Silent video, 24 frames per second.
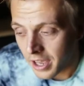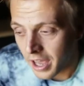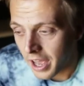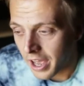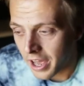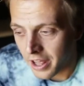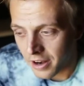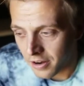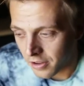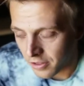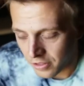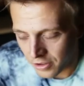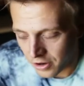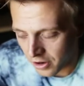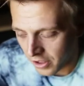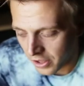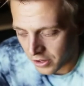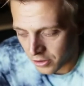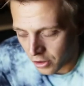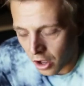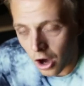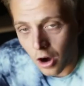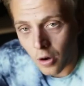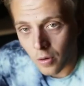And they're
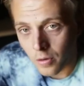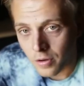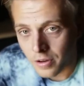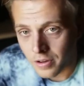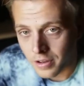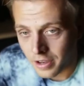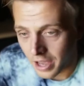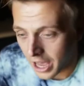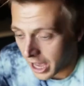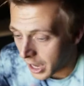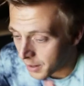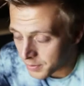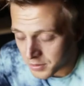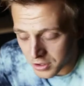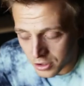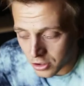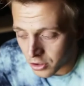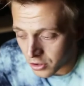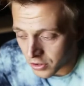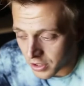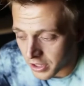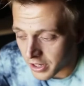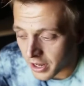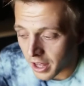like, no,
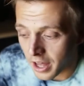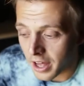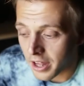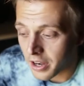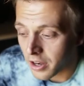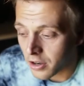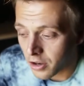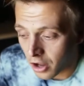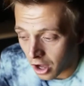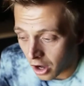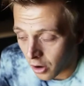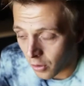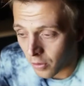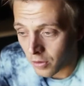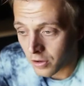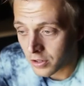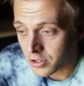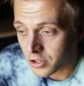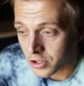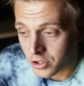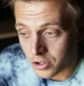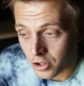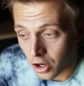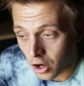absolutely not. No,
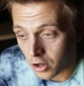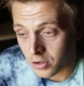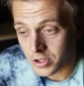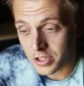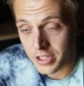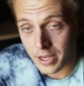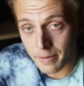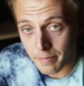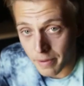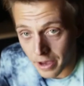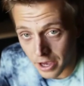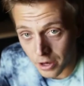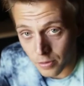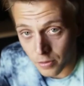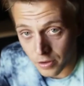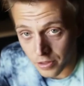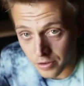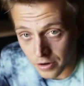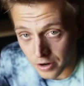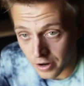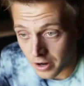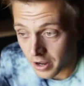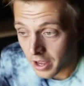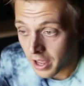just go sit back with
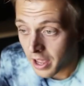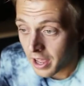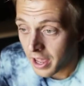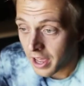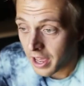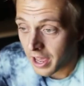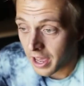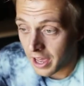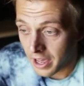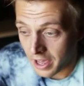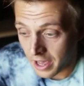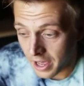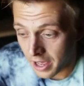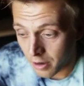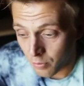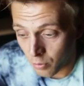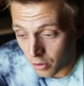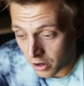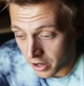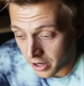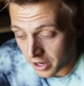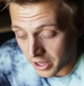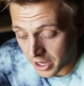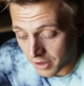her, and
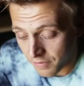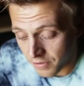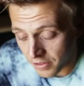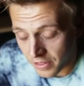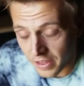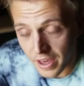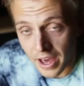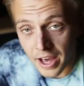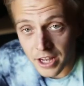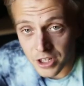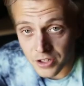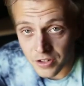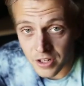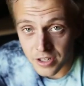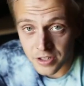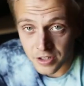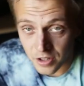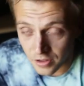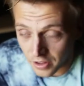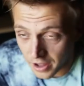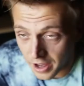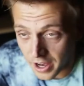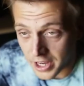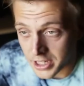we're going to give you the address
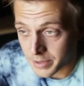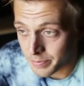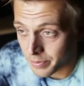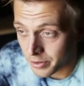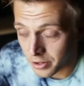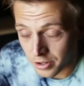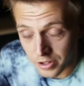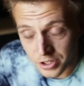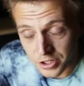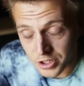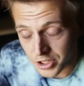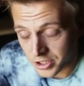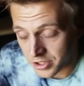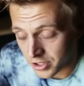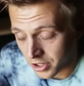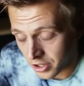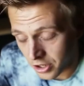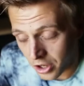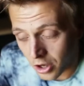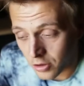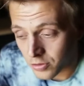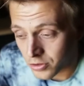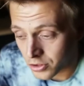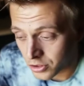to the hospital that she's going
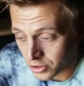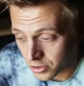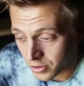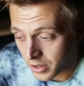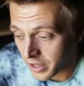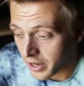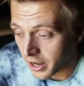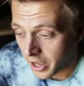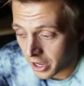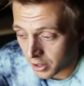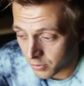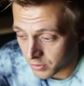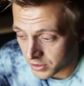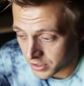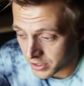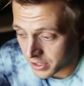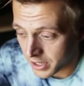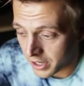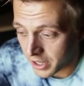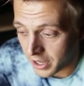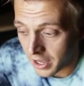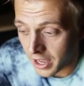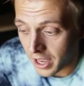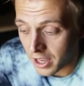to go to in Iowa
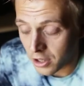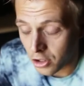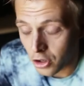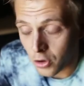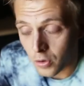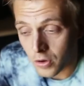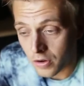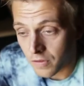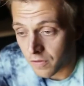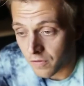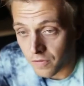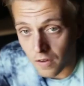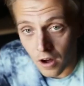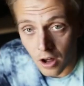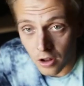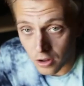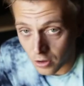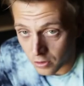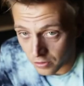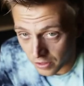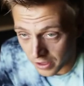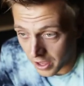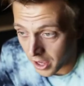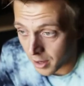City, and you can
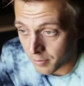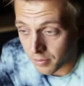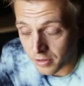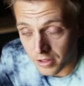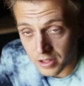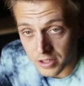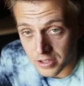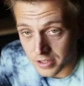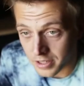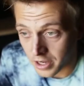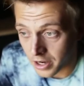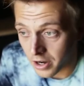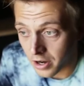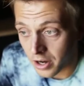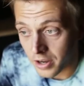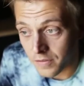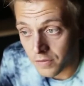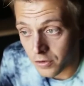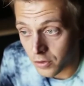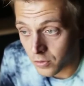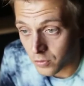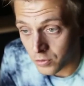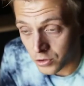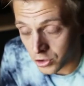follow the ambulance there
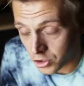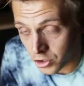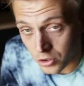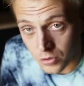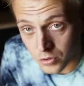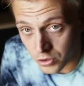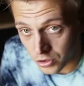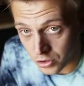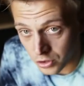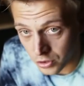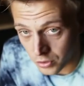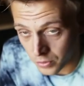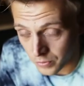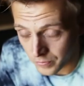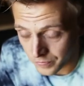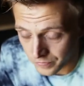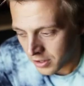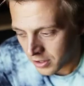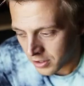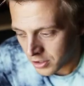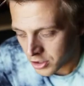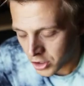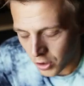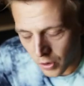if you choose to.
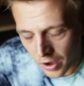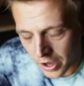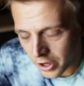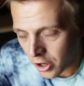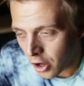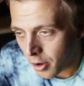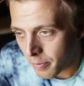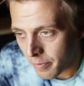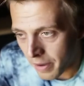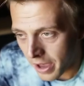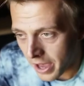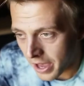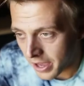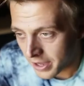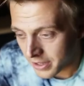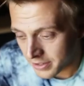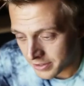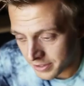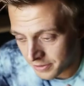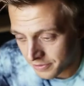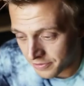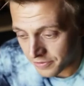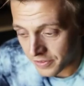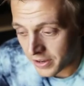So I go
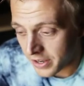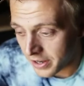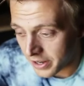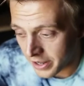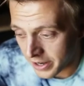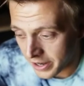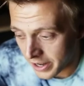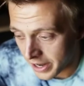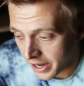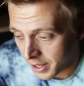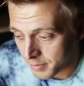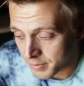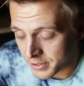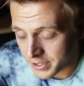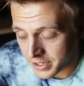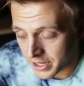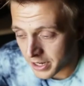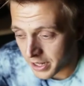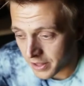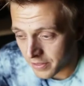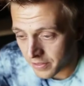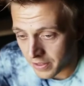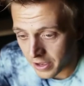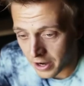back defeated, and I'm
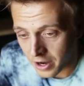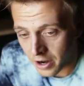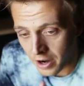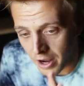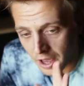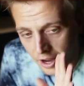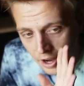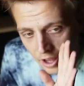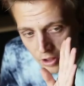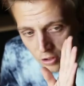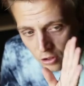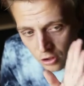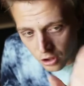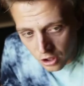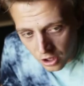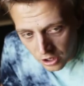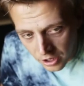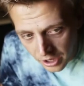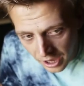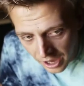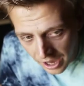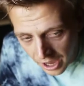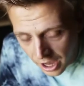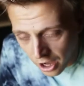sitting there, and I
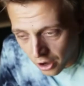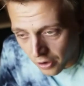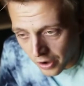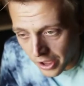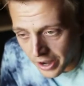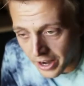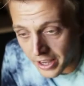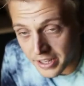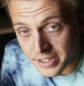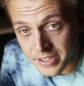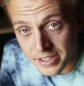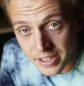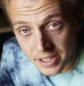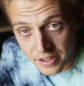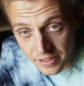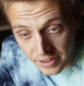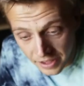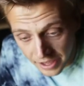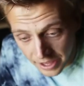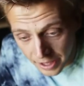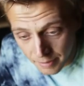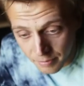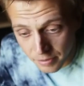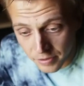look out, and I see
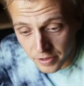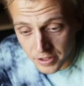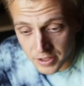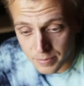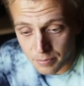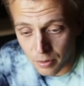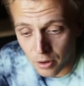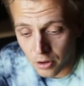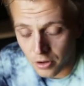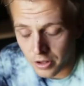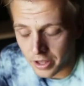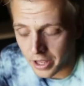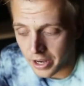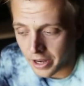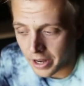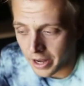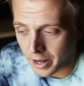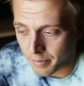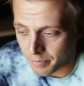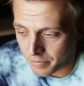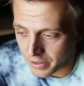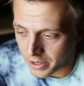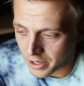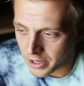the ambulance pull in,
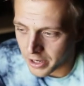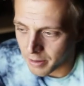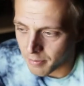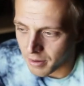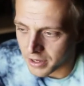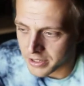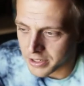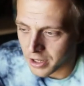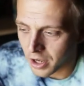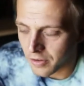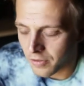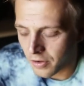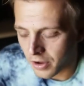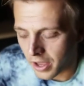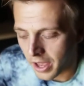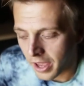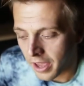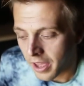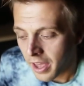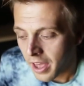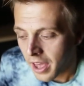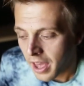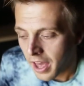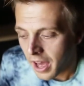and I'm thinking to myself,
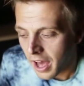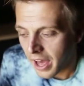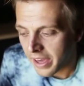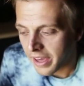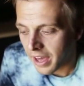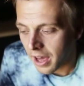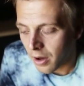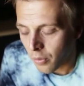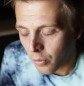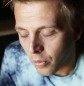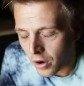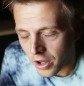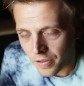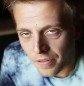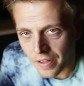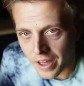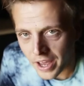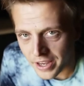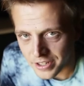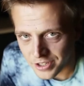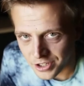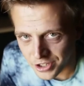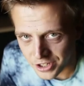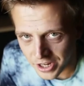okay, I got one
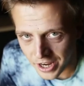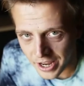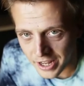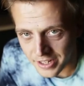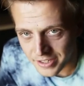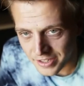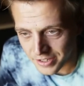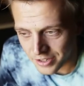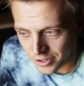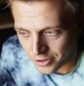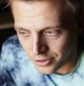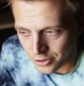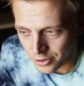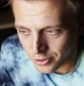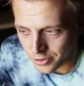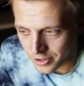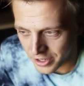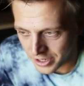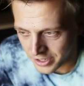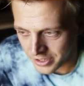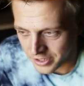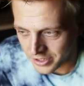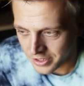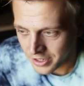last chance to do
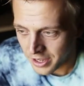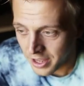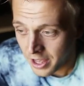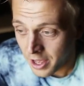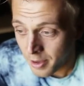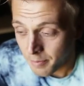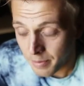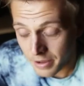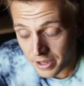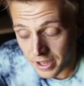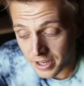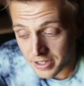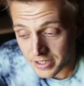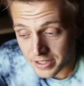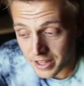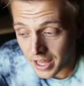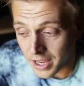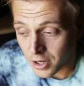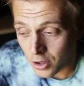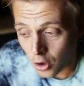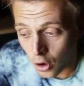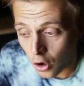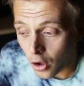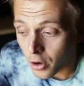this. Because
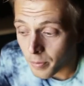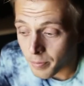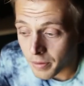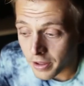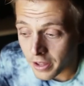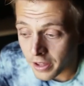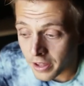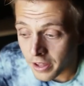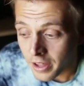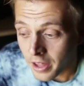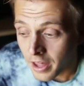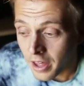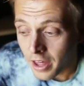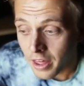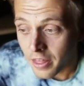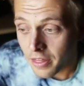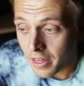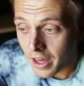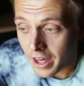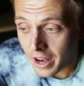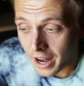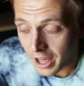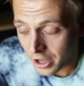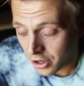they told me
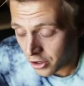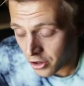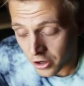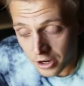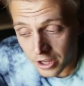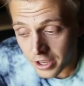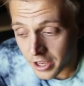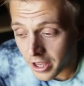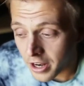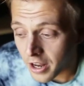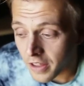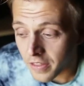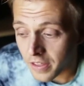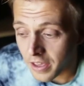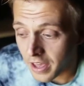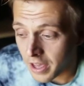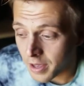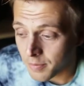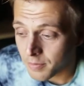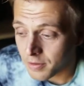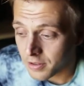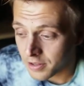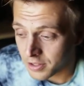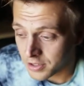that I couldn't get on the
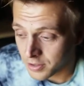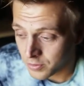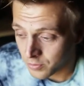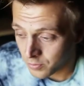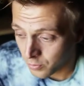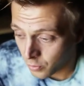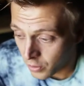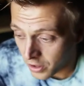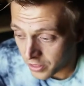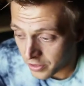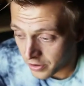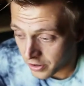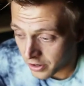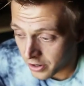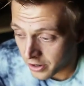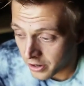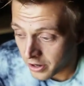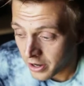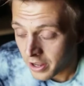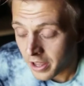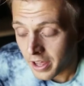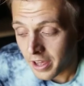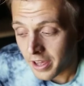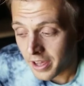ambulance with
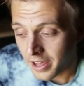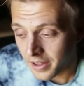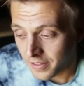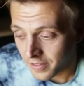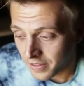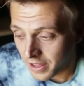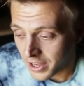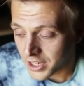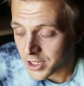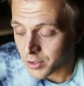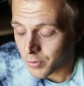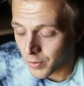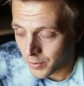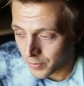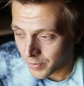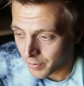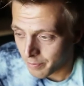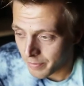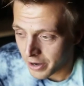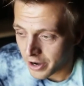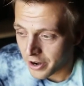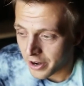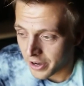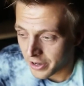her unless we
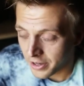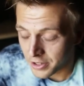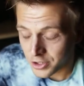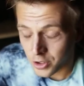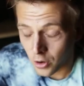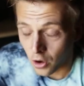were married.